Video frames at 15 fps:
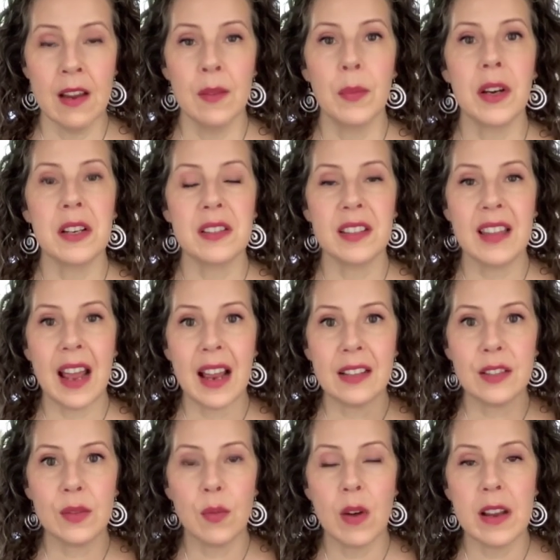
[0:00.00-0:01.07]
Because
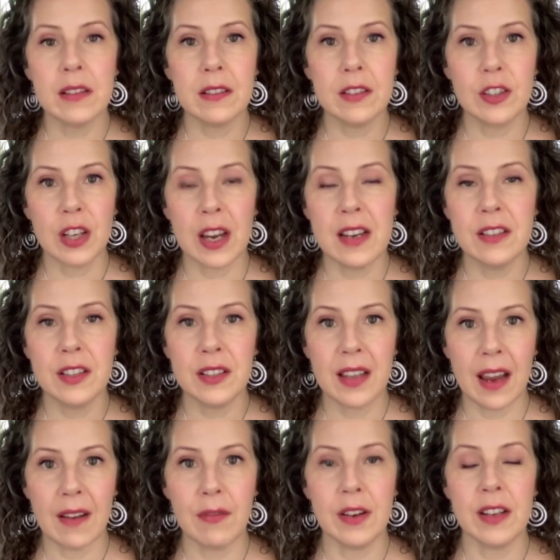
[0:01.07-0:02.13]
that's what changes
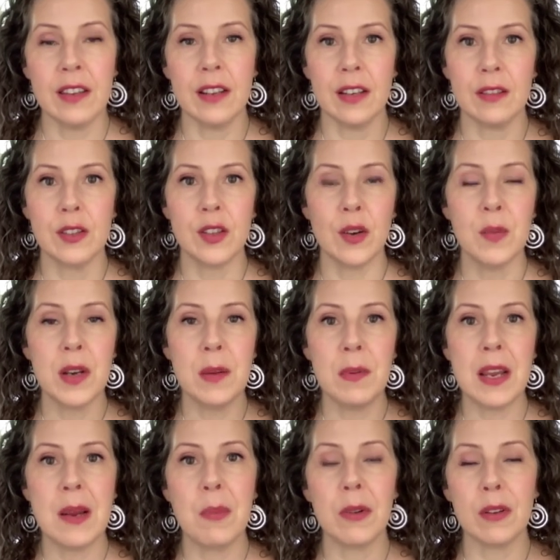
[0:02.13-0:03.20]
everything. So many
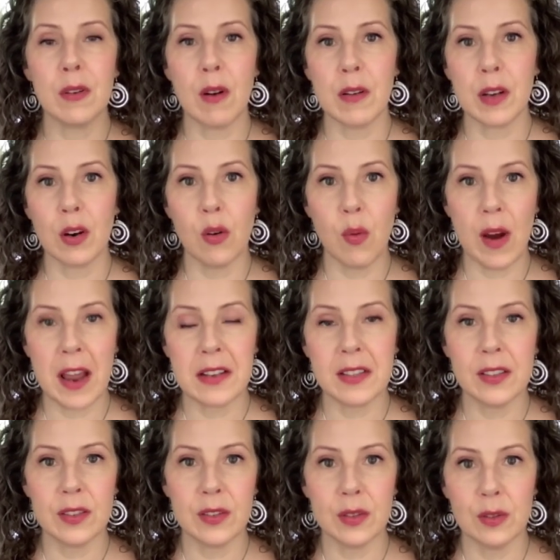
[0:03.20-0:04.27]
people are on a
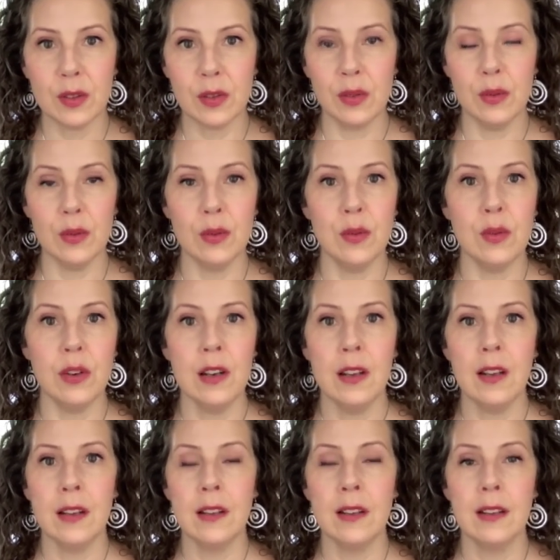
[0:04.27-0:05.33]
quest to,
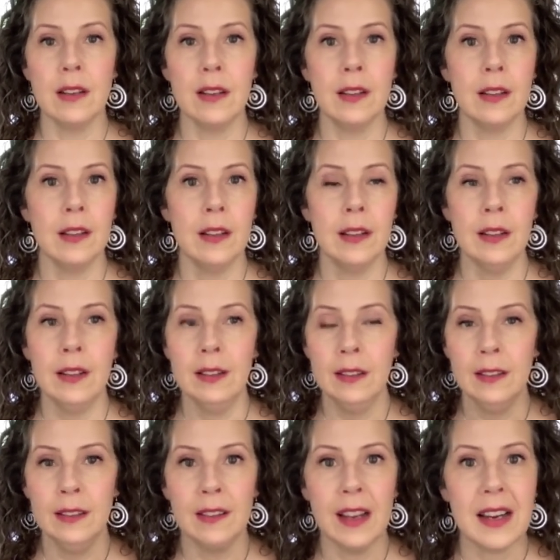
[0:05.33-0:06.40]

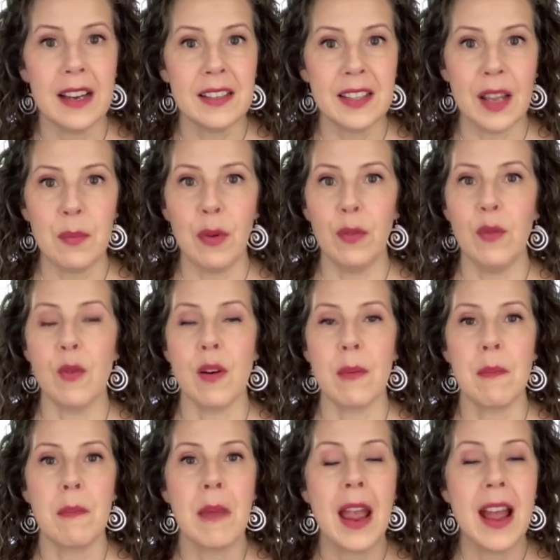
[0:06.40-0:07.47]
like I said before,
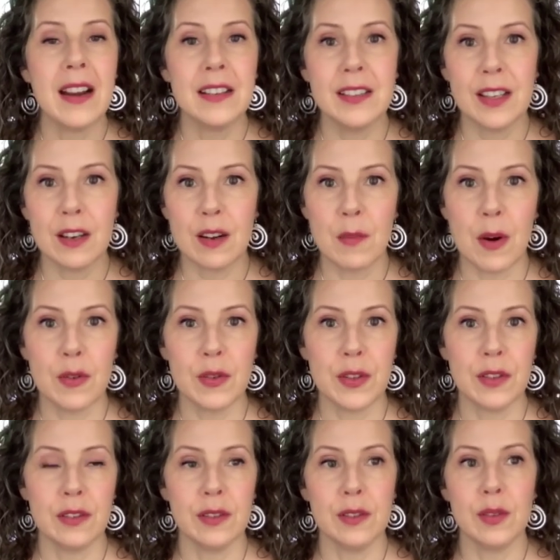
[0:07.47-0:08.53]
manage their
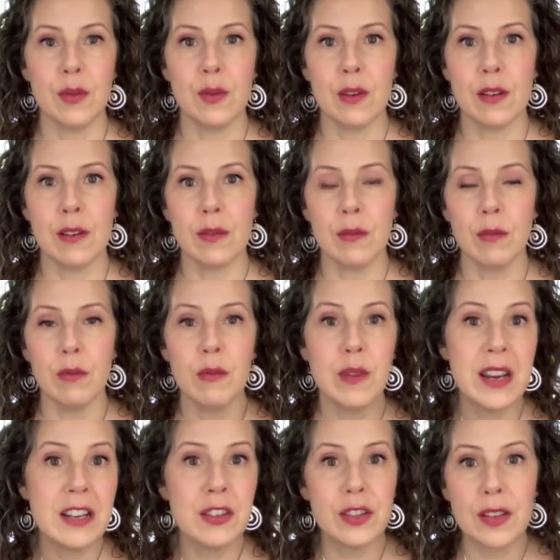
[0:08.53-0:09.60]
emotions or
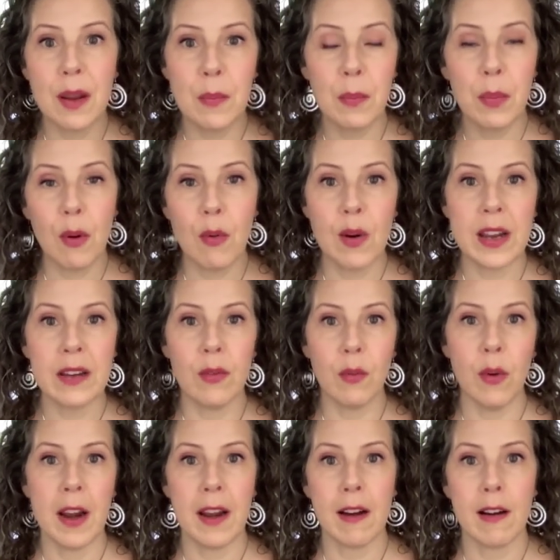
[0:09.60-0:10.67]
reach some point
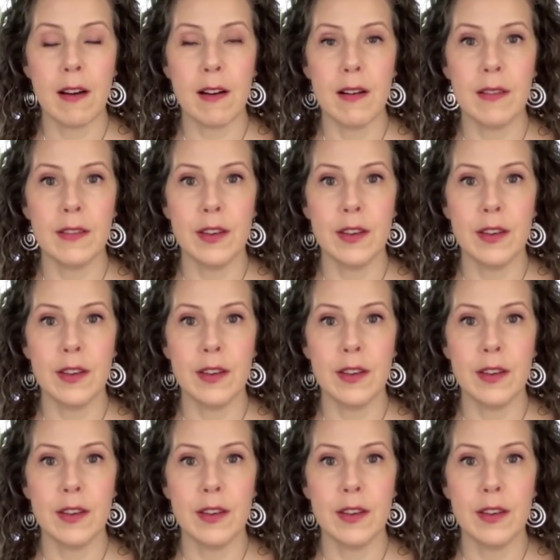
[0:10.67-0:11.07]
where,